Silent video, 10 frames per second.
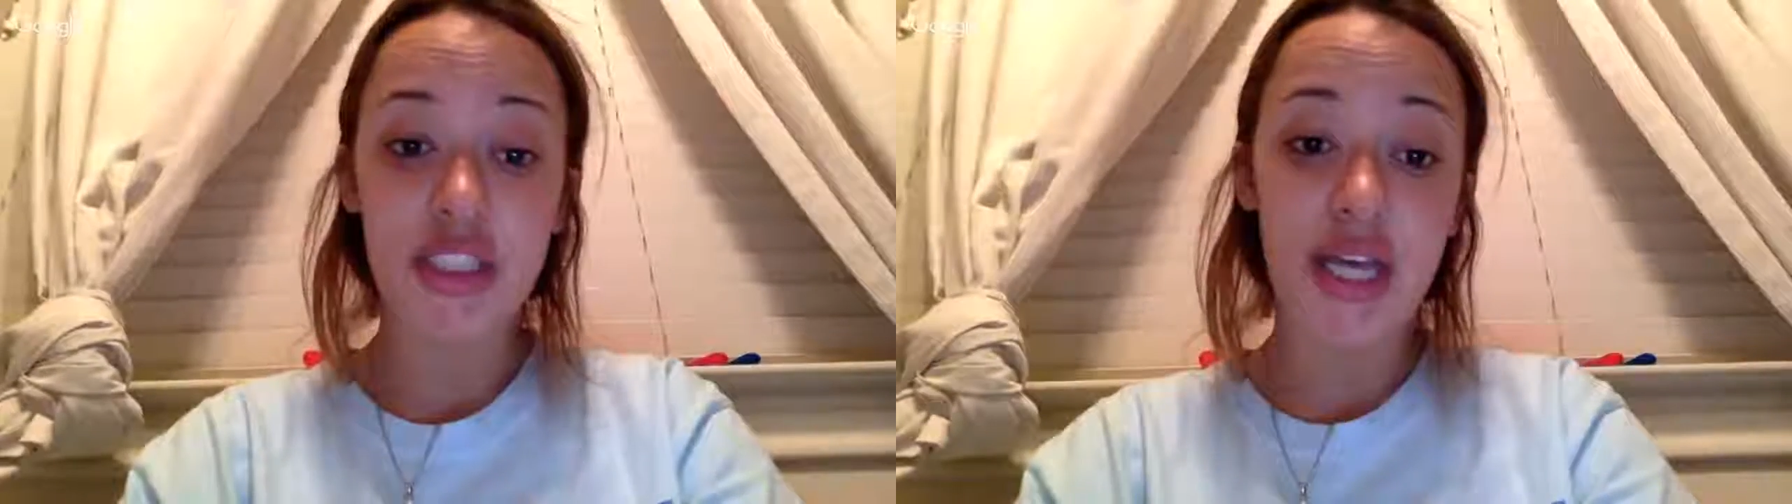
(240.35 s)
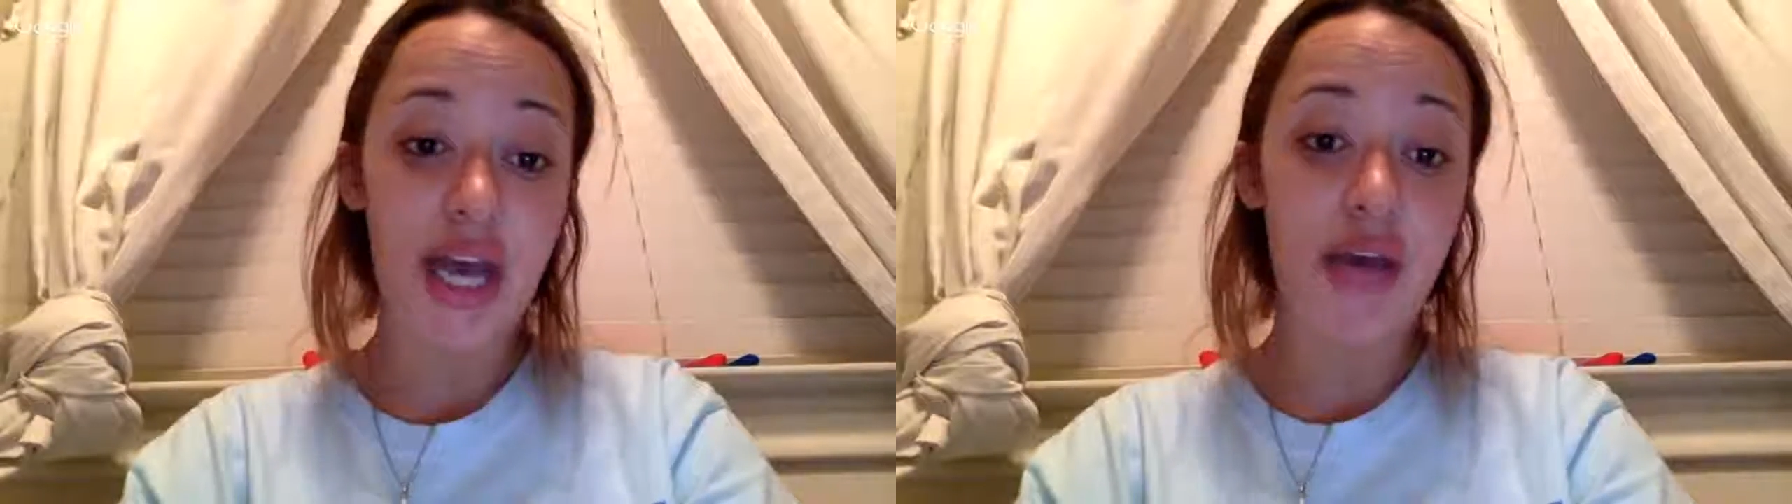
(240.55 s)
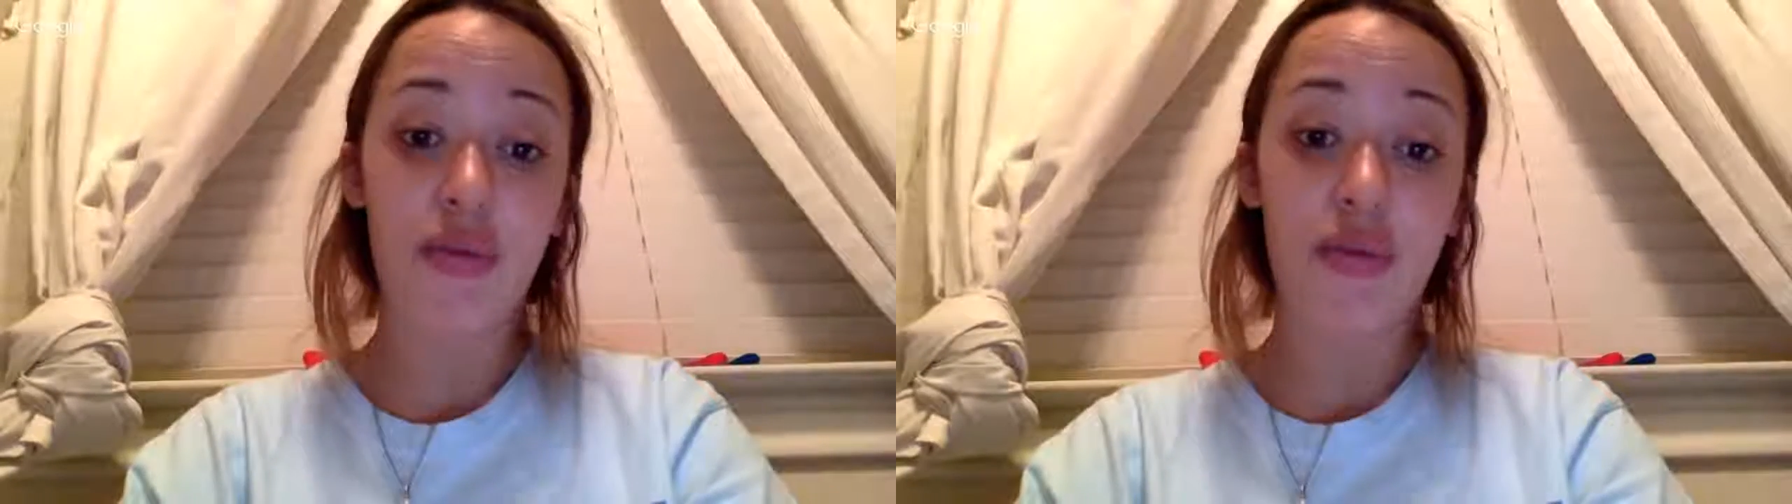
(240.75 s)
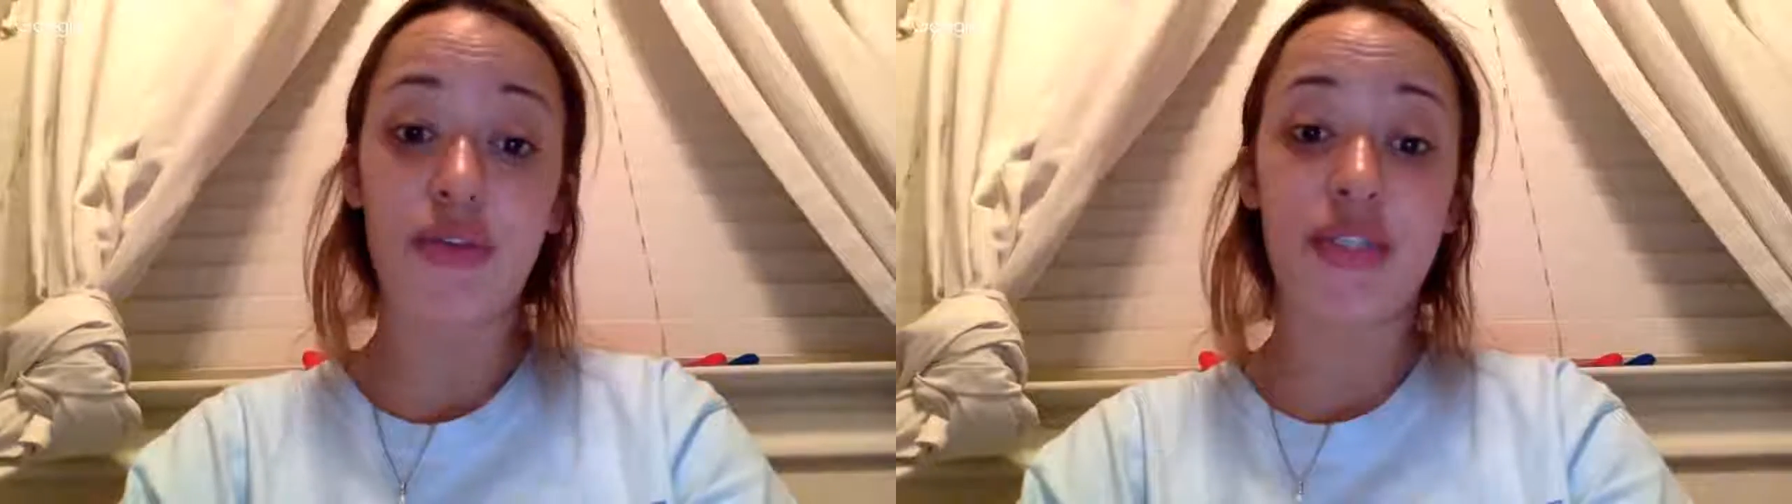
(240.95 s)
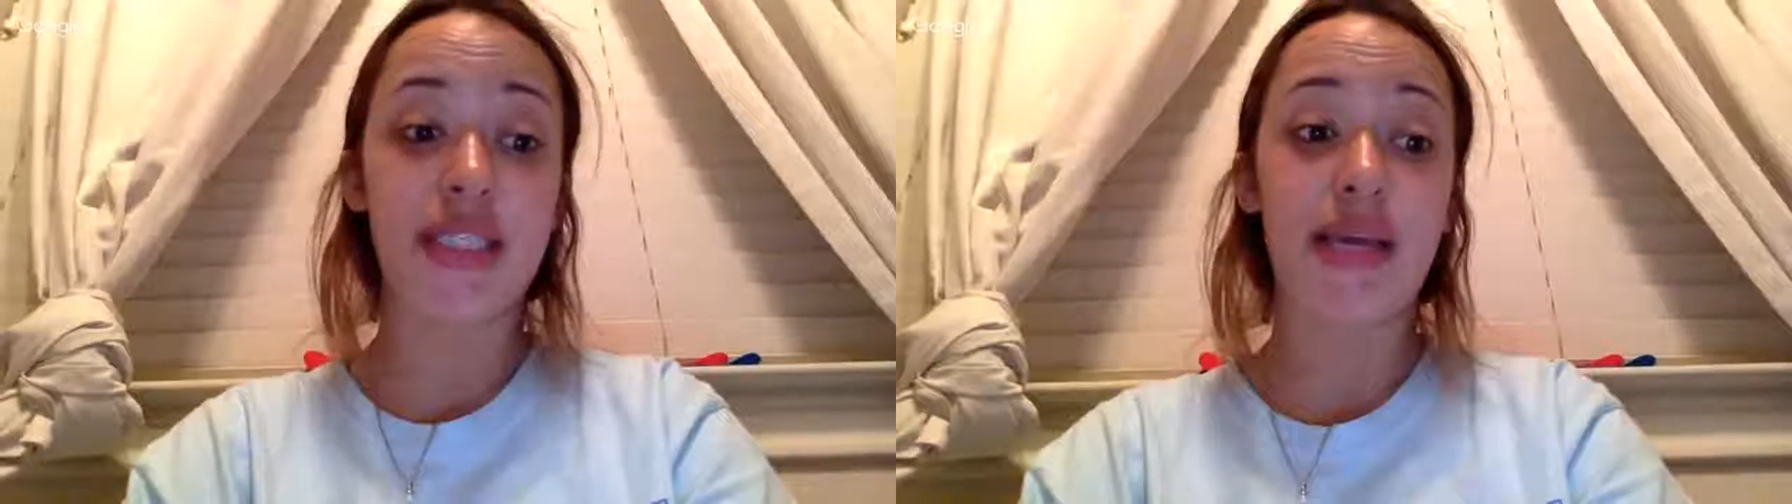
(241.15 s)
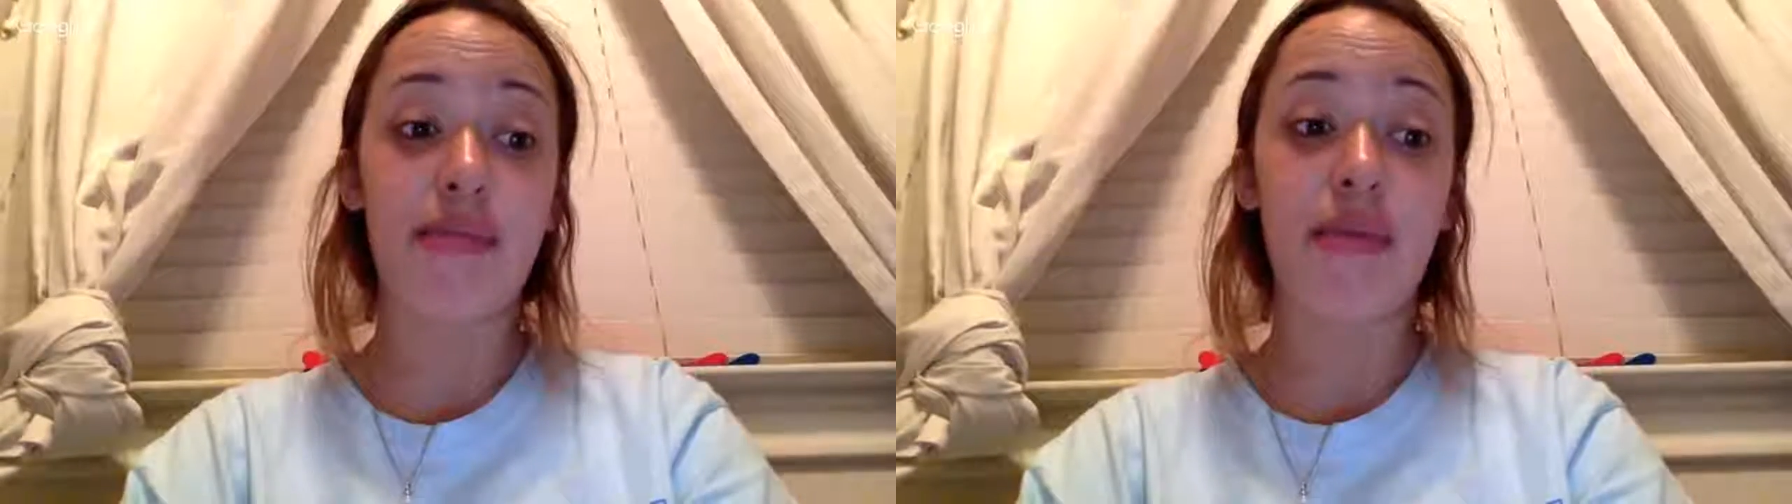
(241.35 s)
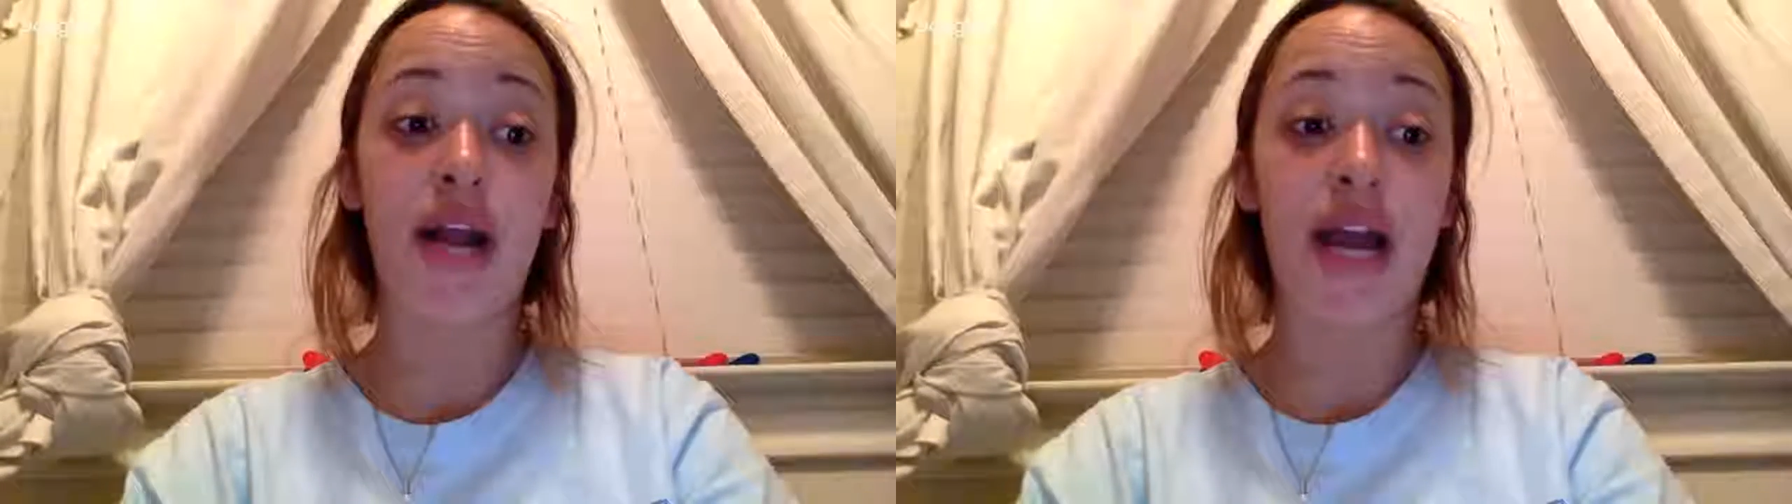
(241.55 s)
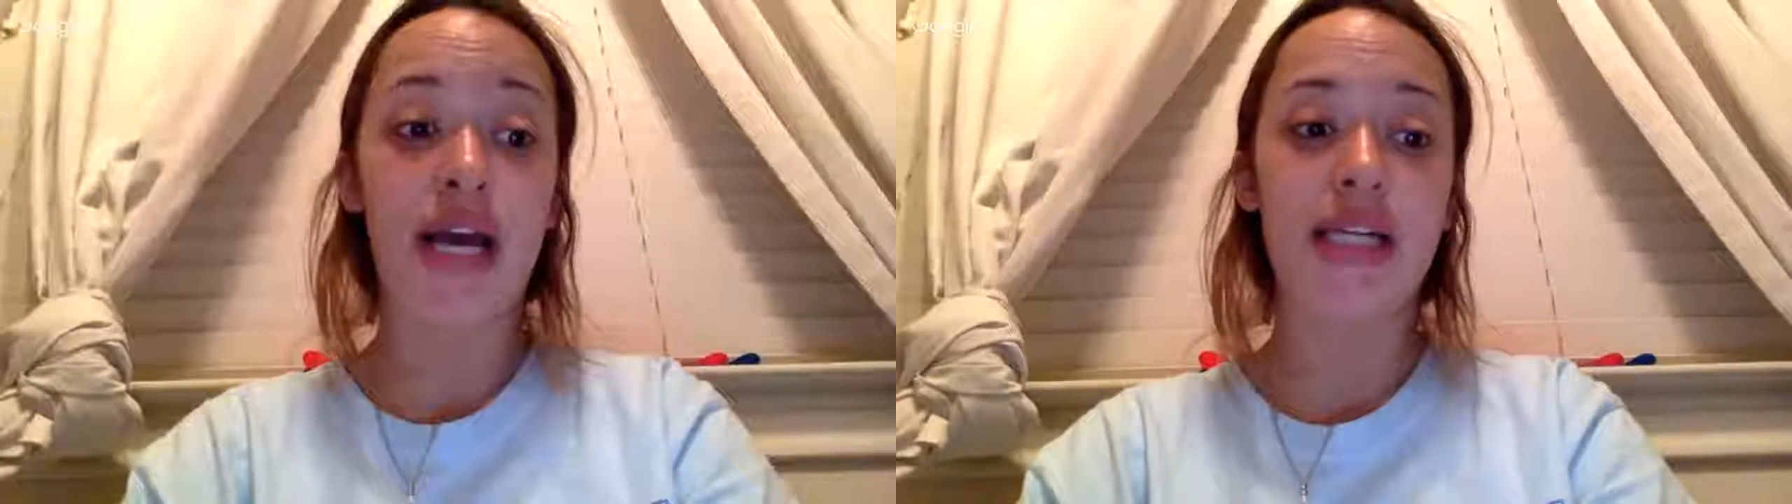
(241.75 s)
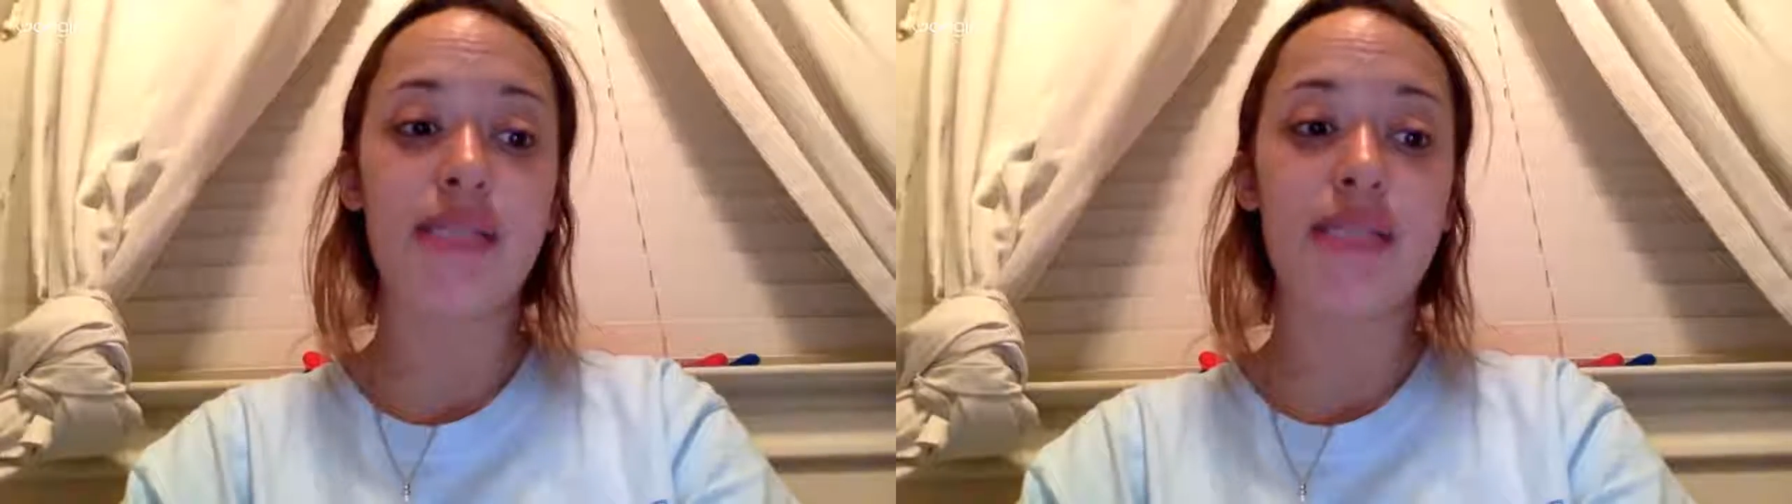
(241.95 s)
that a roseate skimmer has